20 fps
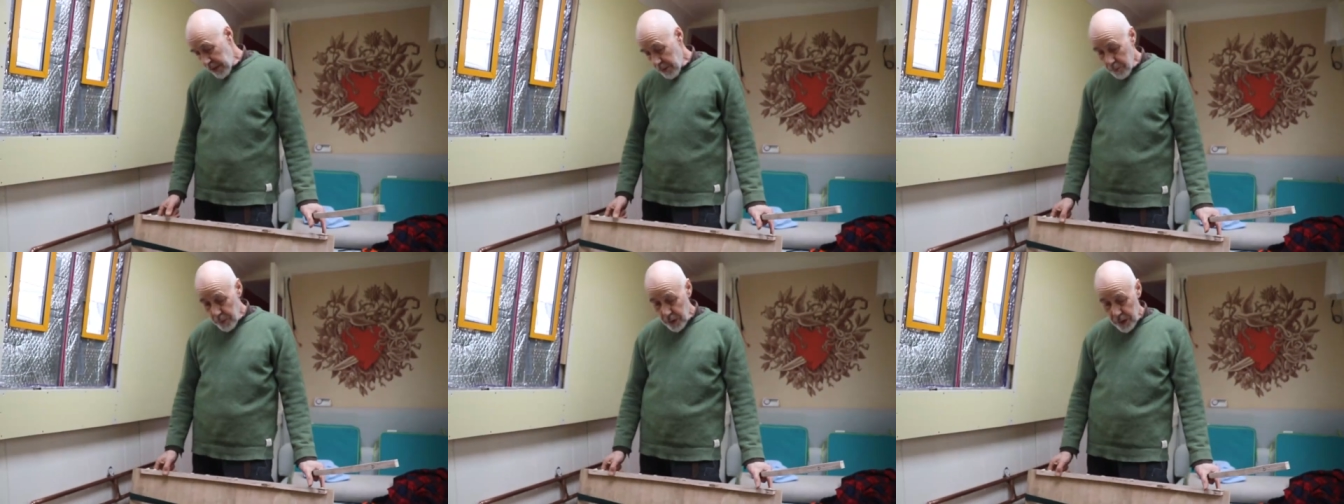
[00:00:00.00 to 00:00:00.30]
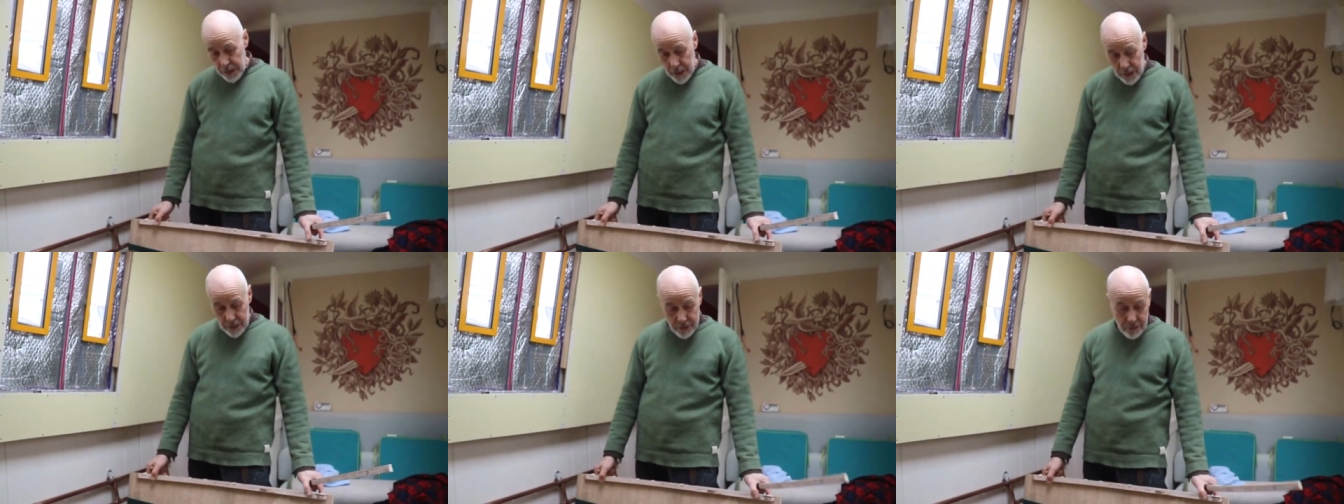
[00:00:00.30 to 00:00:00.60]

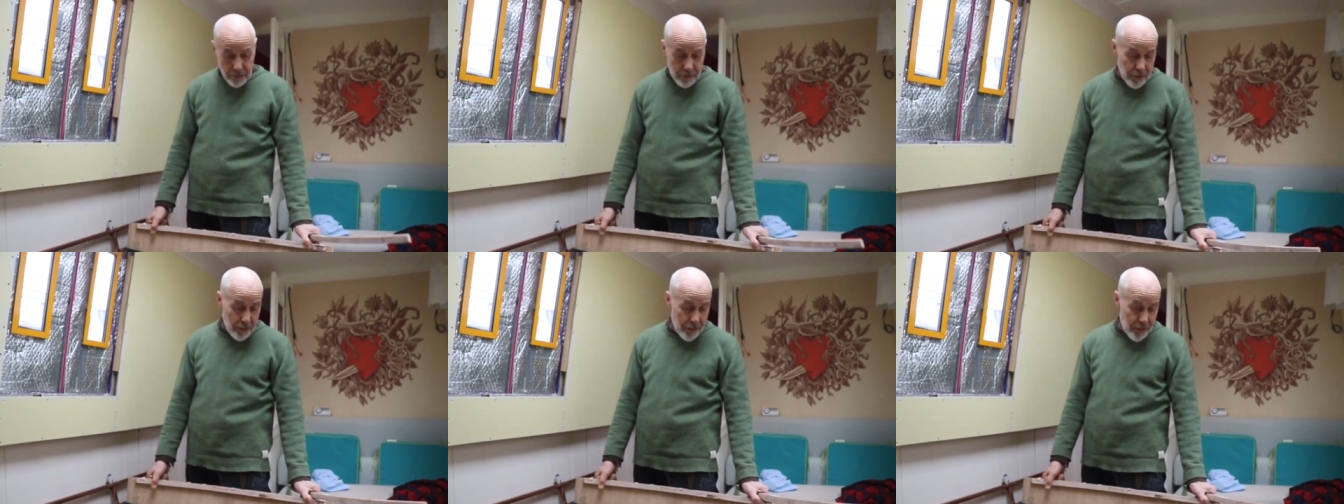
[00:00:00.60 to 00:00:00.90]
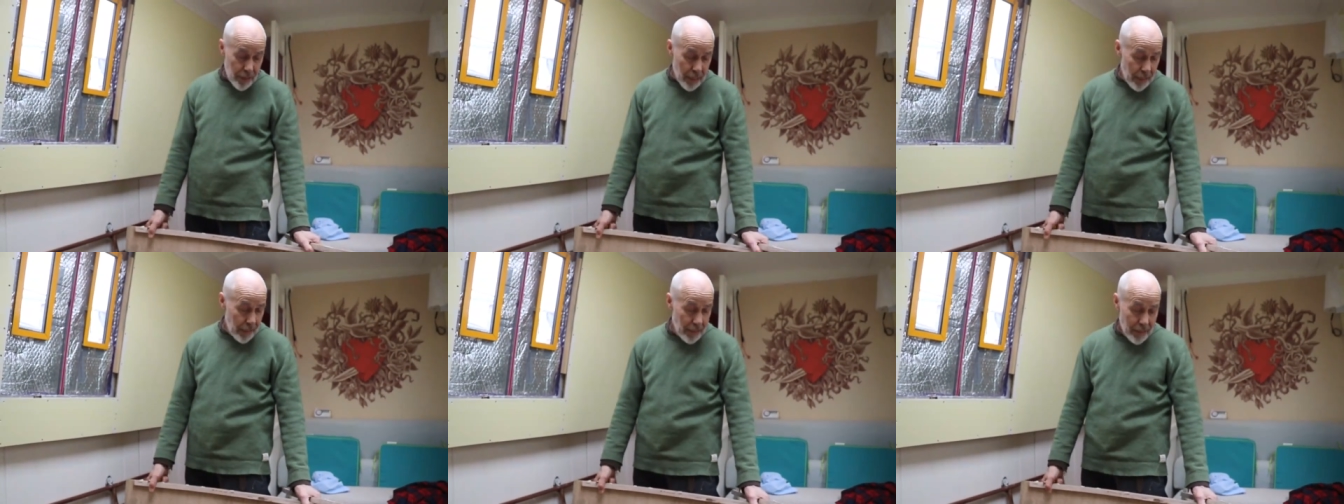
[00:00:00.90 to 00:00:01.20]
But I've got to
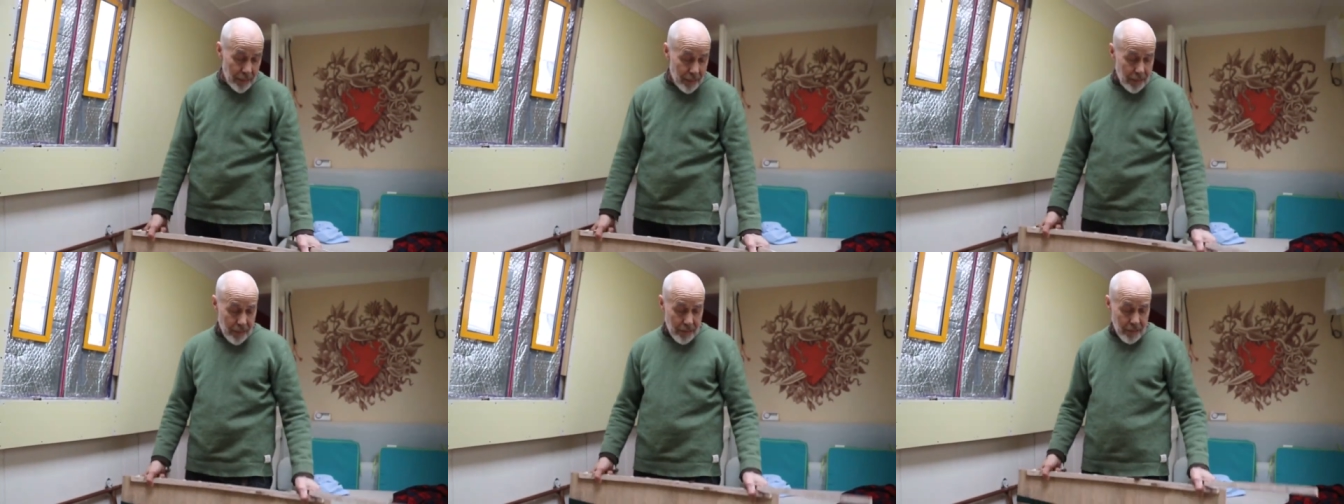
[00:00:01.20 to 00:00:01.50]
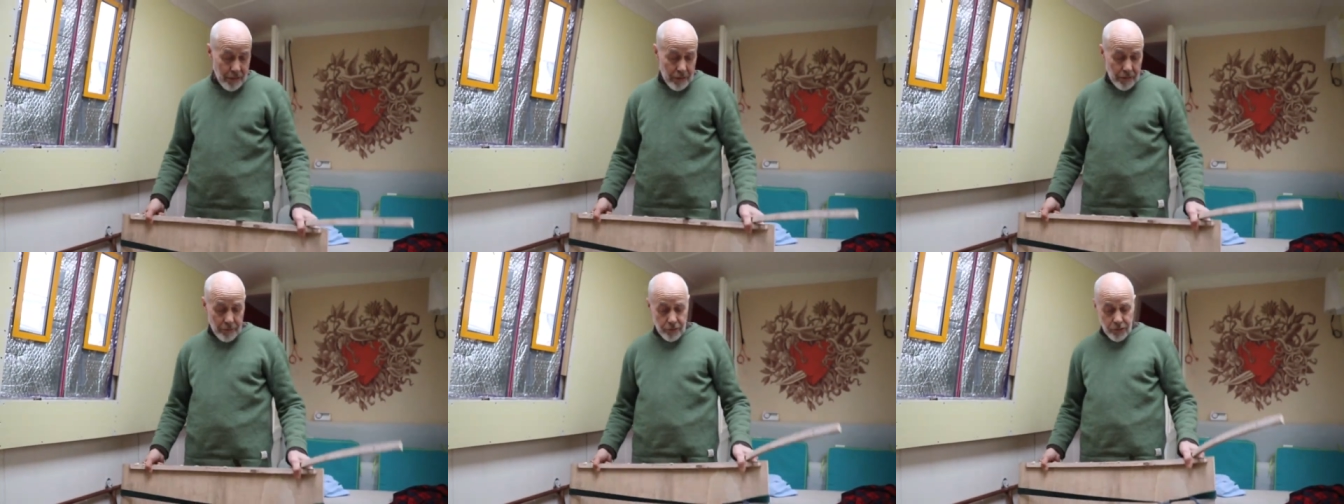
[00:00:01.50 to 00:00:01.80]
say,
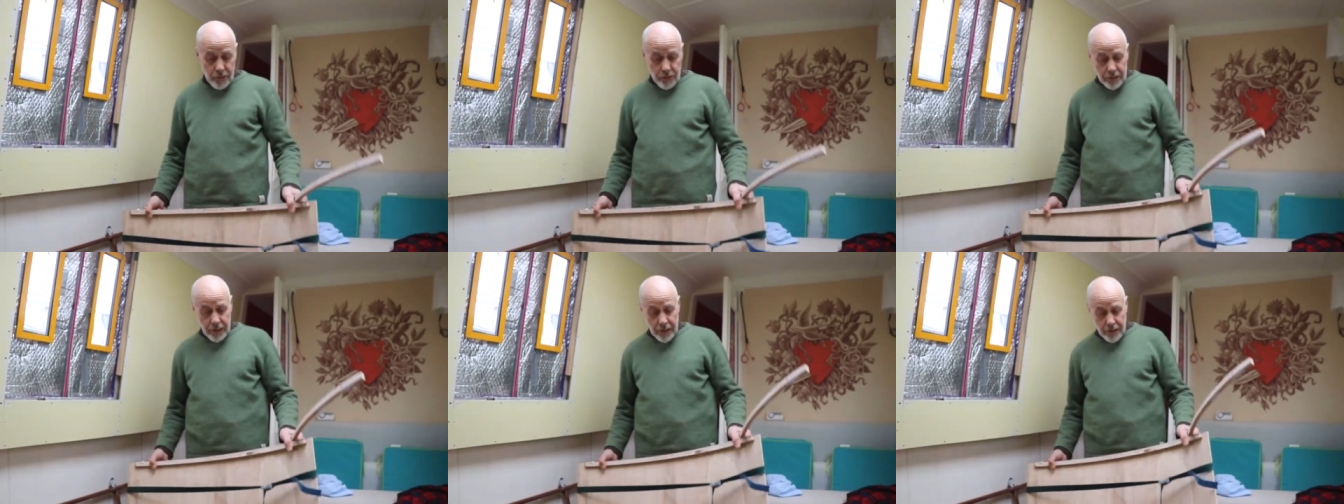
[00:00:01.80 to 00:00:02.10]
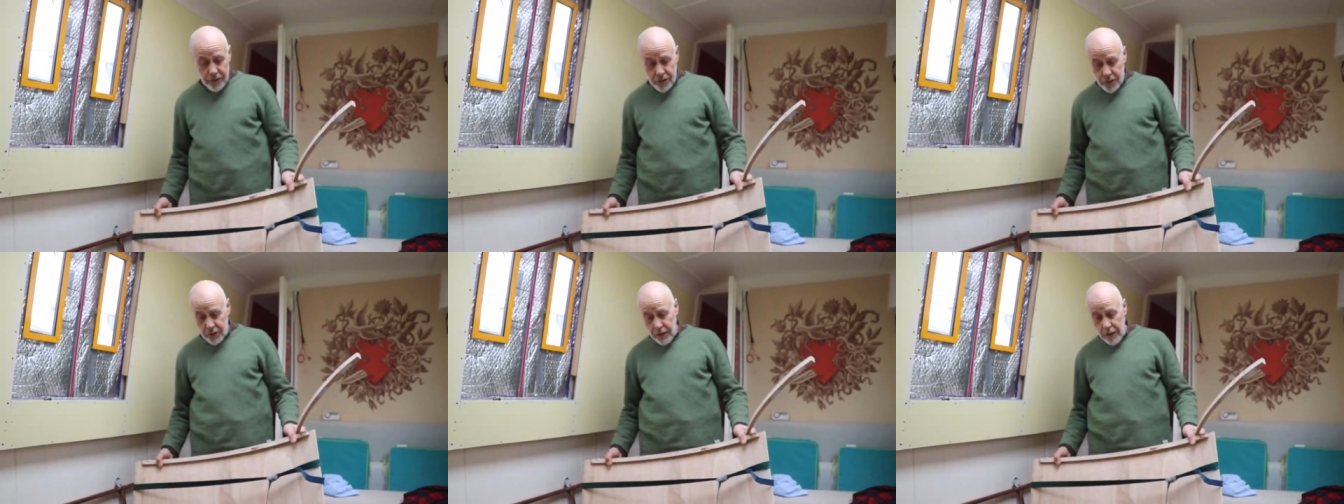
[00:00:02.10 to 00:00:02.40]
I've got
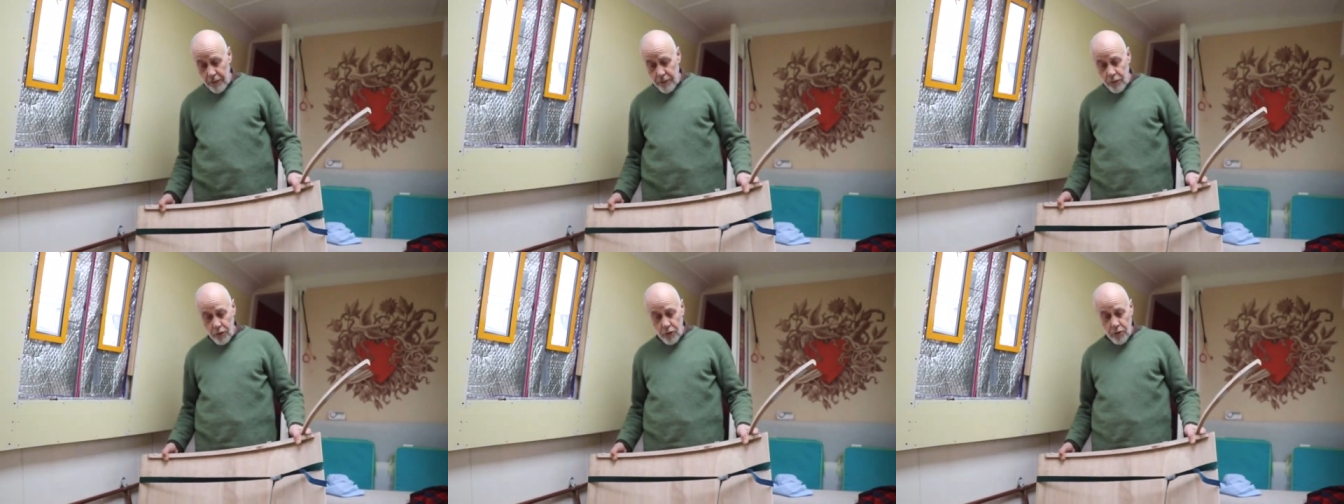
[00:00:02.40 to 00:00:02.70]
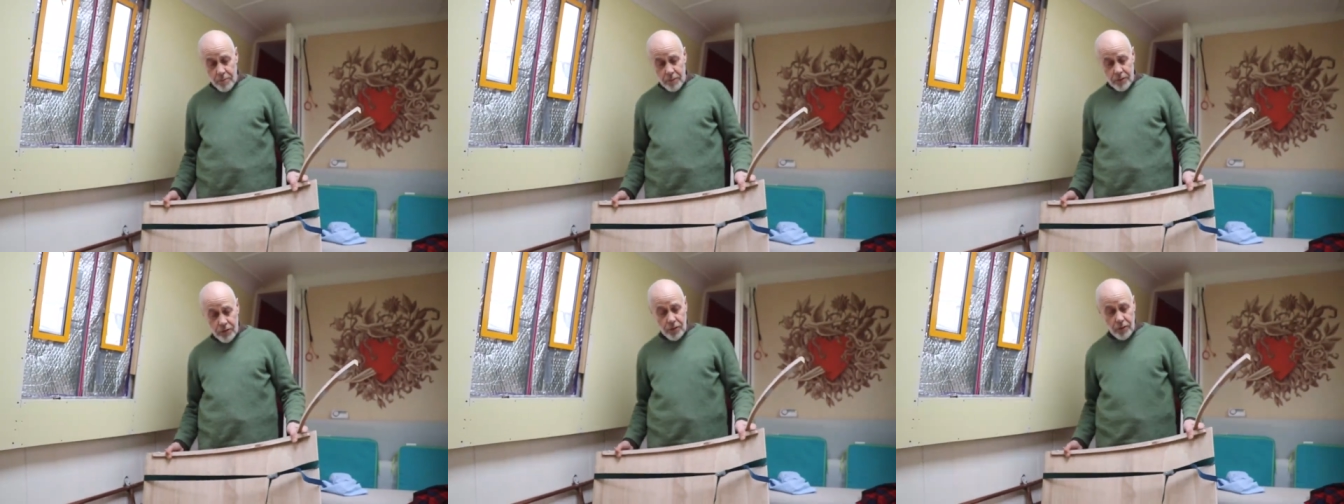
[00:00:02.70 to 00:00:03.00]
those 3
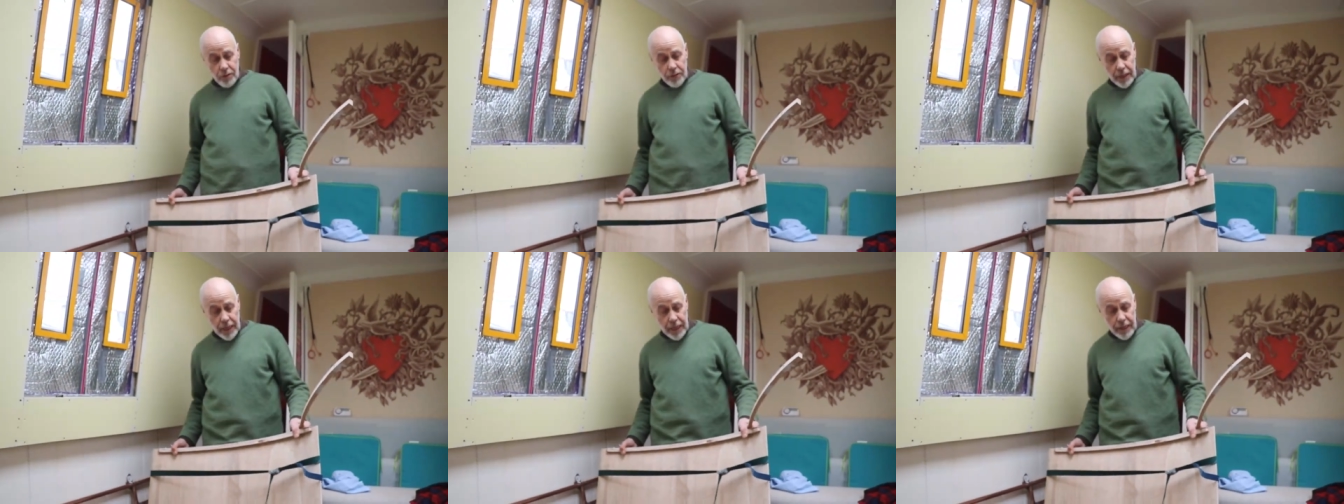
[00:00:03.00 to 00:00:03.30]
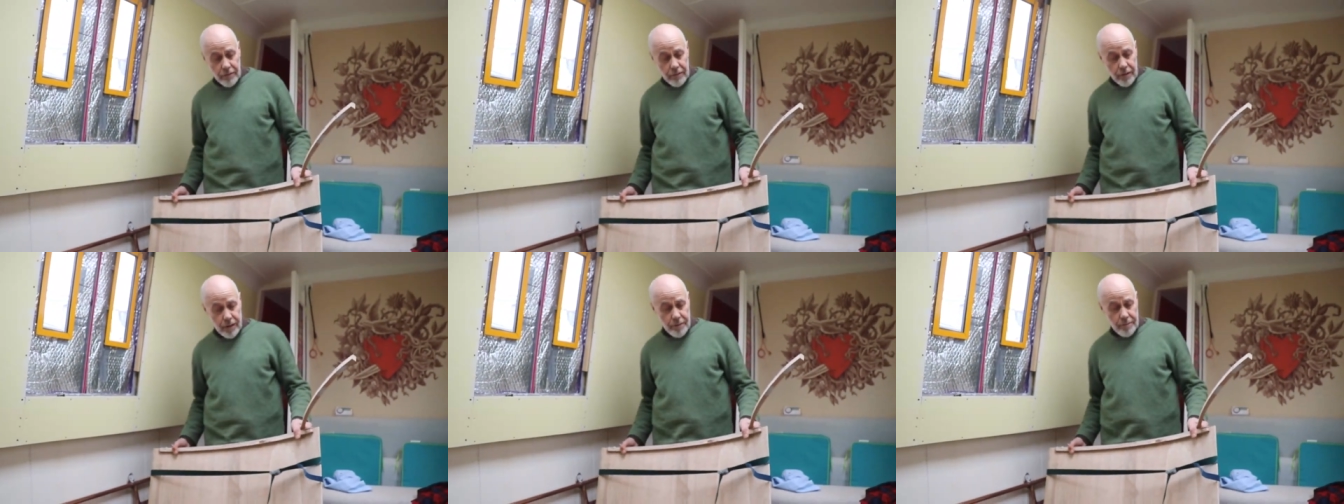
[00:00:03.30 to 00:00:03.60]
formers on
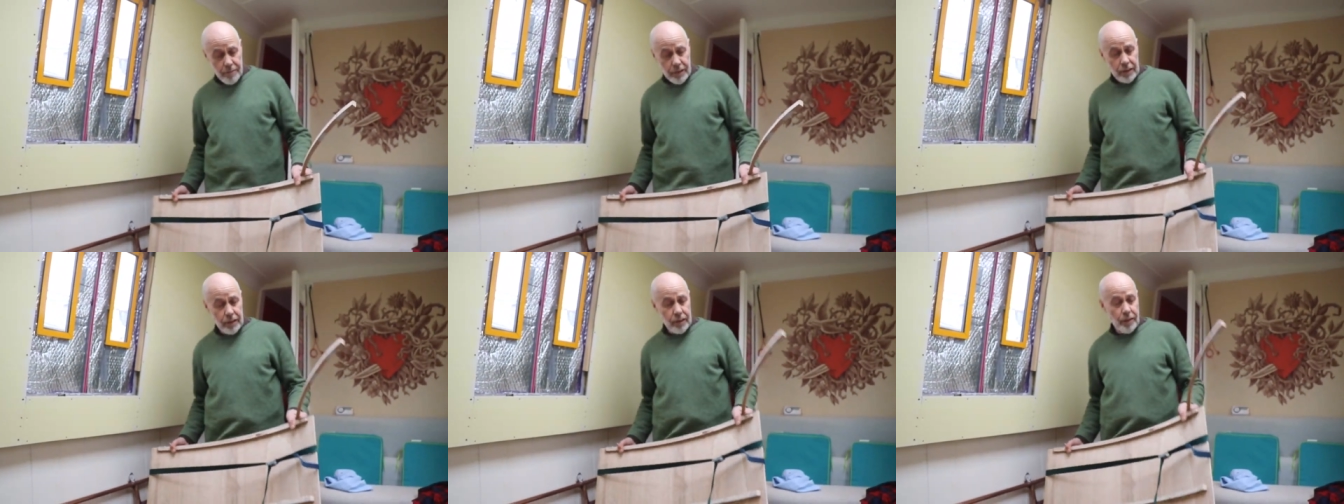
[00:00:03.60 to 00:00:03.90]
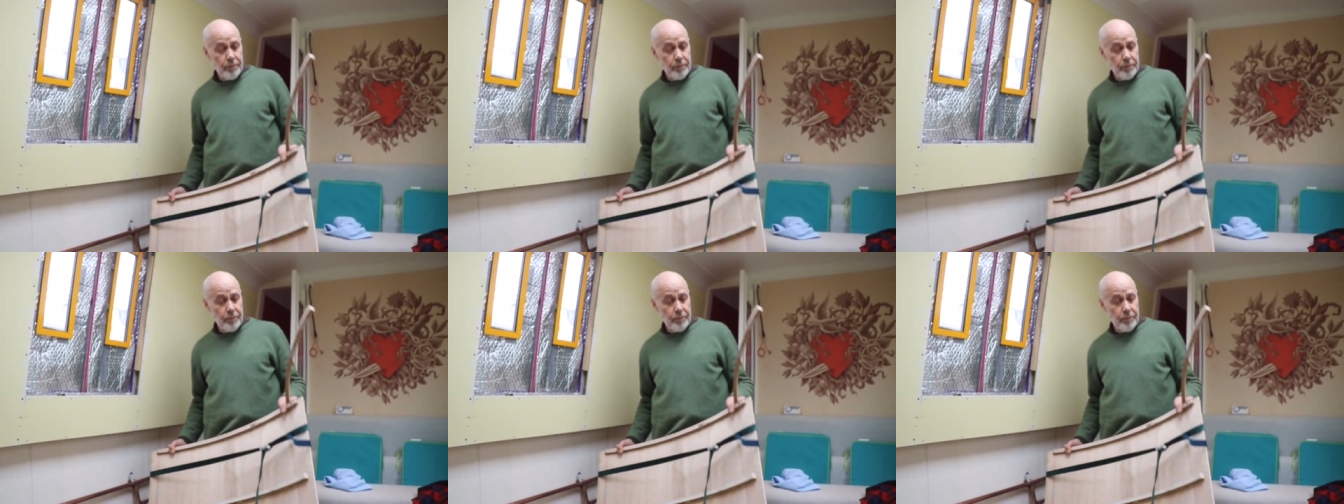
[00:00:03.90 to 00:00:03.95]
there and